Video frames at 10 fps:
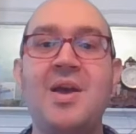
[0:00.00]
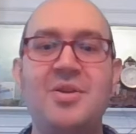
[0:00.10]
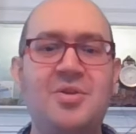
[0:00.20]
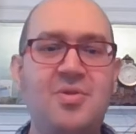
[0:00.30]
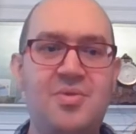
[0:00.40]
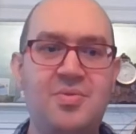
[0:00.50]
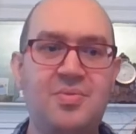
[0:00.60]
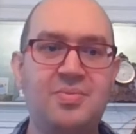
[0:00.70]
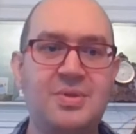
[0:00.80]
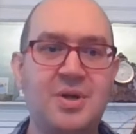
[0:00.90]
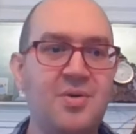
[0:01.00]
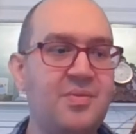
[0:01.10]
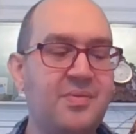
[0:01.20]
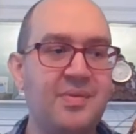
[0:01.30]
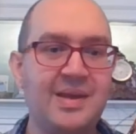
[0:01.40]
you
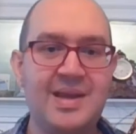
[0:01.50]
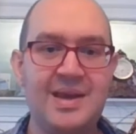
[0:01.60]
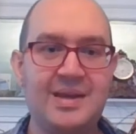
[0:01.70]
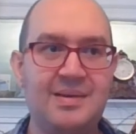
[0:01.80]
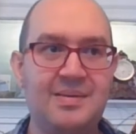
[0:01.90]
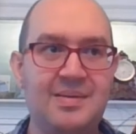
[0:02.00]
don't really